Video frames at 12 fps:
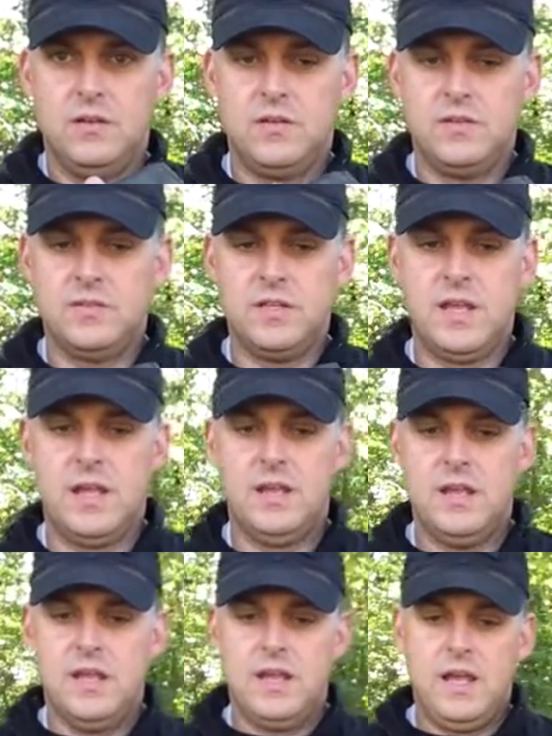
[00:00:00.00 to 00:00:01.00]
You see that?
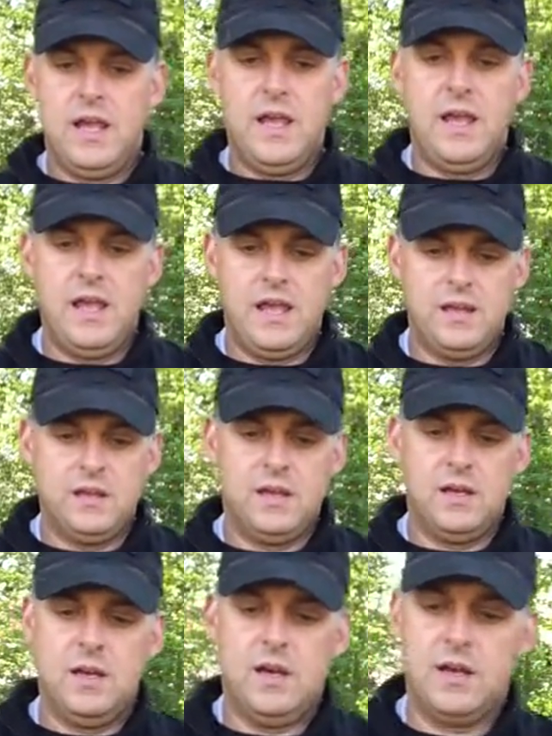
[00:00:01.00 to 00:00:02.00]
And
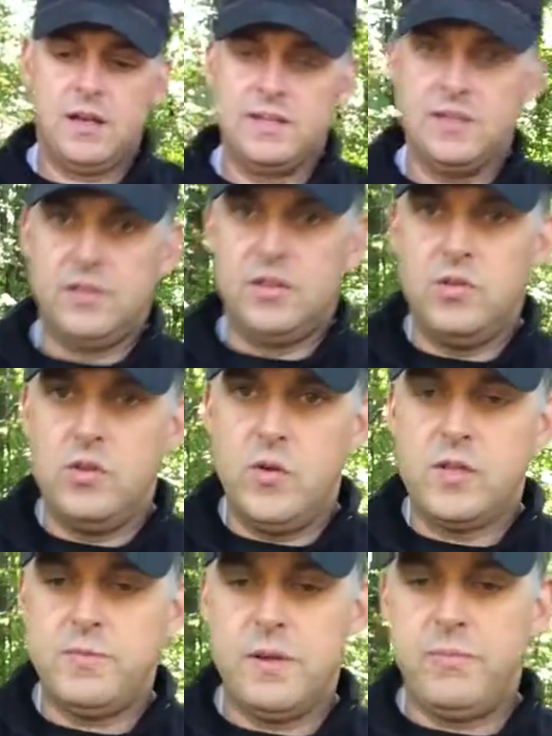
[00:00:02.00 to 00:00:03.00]
like I said, 2
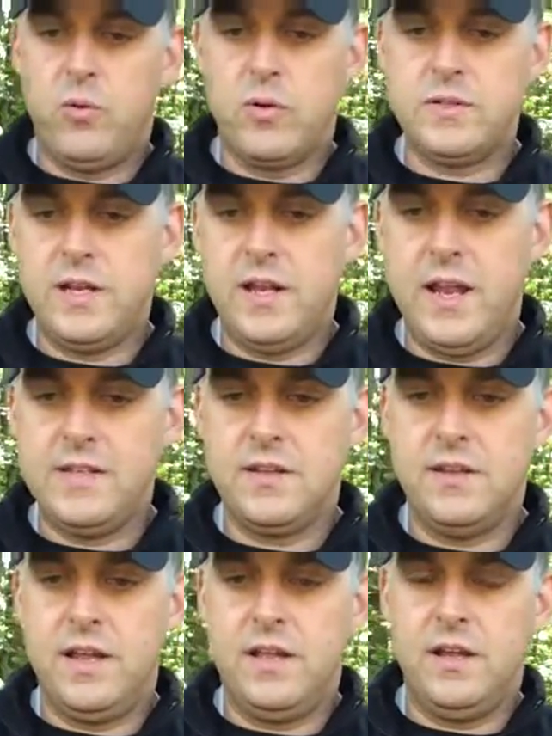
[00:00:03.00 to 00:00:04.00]
USB ports, and it has
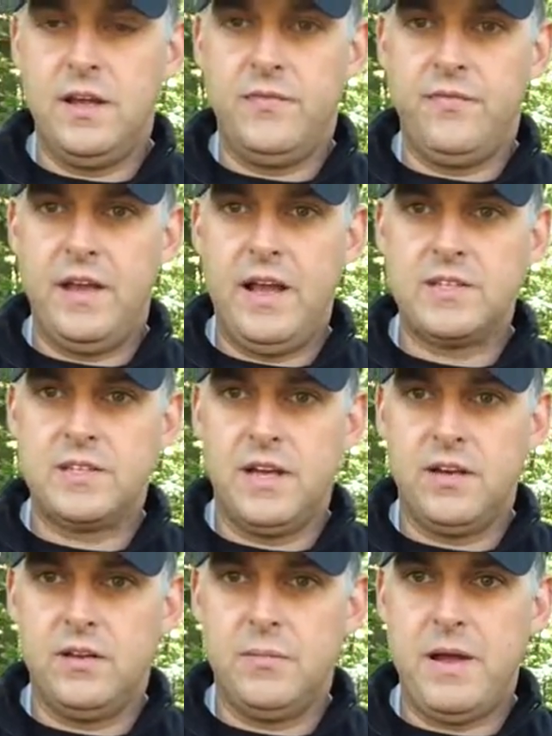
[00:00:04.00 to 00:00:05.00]
a
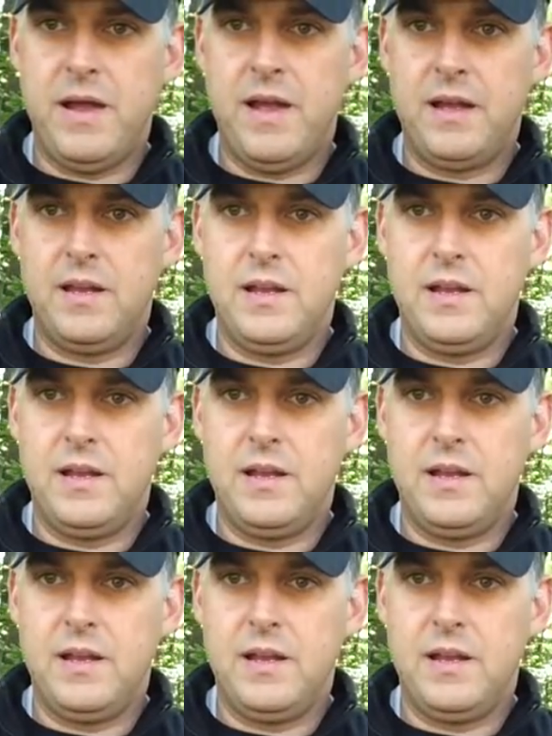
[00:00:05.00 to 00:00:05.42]
flashlight on the back.